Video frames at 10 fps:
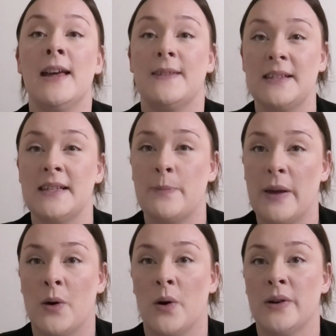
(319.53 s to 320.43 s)
This is
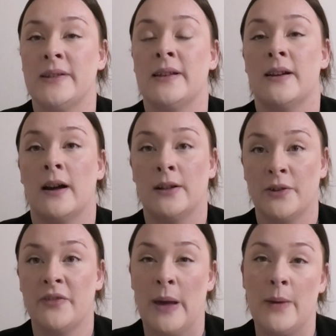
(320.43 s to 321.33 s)
because a
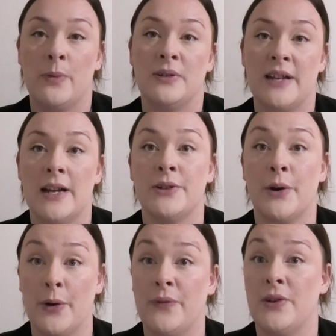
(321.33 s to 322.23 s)
lot of people tend to
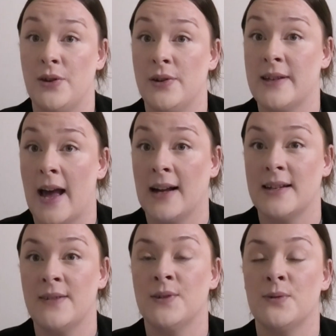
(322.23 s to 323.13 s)
overuse
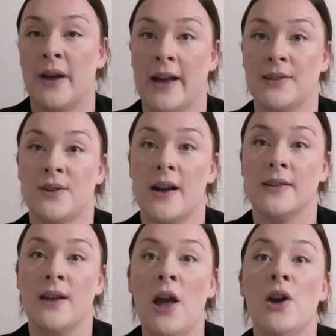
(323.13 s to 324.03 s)
actives or
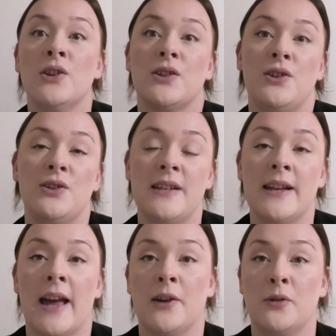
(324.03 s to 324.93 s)
extracts. So
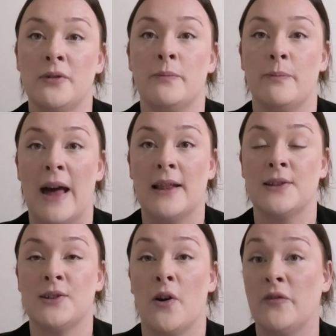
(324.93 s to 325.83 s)
using a good
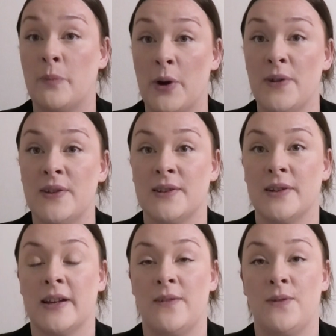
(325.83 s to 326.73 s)
balance of both is
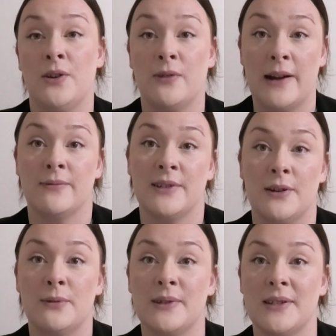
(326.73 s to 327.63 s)
going to give you great
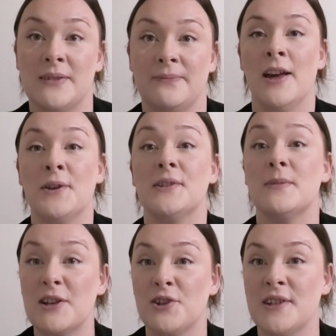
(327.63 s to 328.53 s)
results.
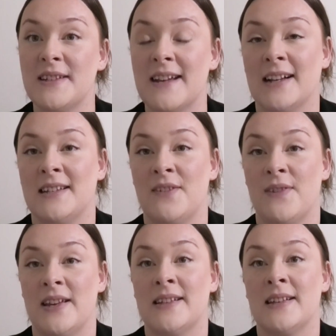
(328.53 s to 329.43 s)
So my chosen
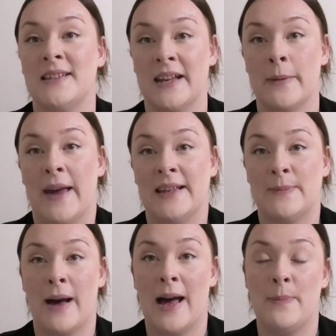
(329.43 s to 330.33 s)
active is
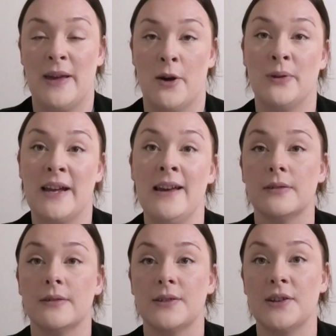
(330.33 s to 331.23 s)
Sycamaze by Bioli.
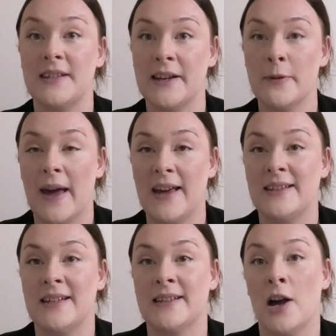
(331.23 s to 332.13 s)
So
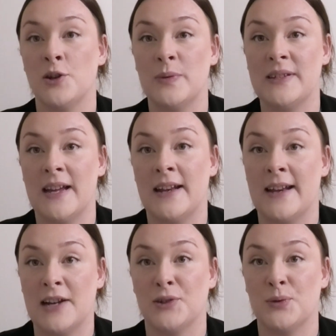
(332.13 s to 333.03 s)
Sycamaze is 100%
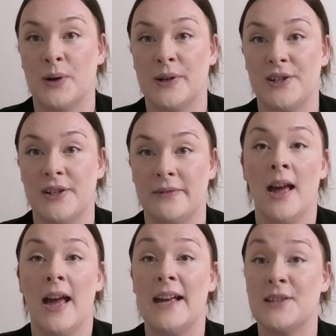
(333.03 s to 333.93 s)
natural origin.
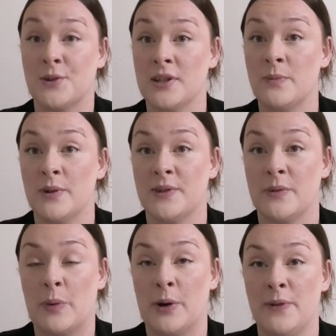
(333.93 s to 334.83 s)
It's Cosmos
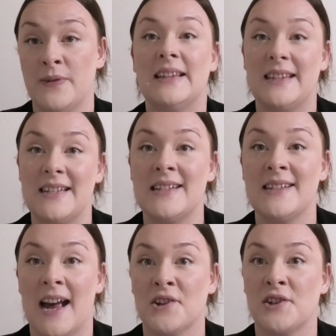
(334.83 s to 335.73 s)
approved. This
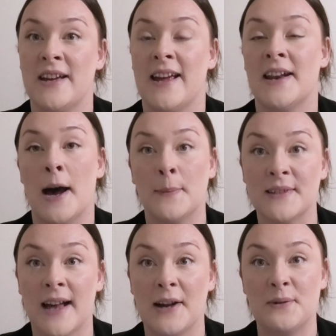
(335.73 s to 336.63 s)
is actually an
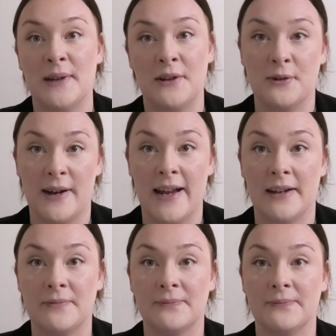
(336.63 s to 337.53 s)
upcycled ingredient.